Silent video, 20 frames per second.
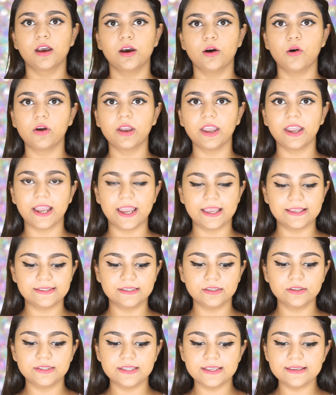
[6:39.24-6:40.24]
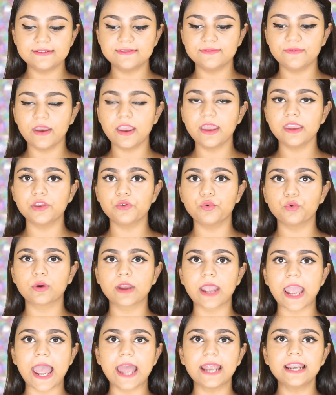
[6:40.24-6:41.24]
Okay guys, so this way you
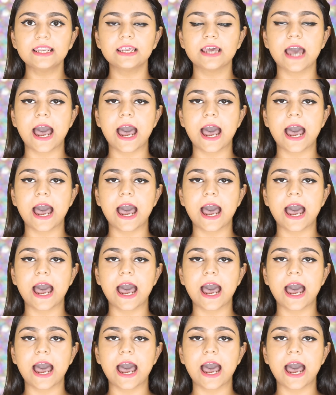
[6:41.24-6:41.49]
can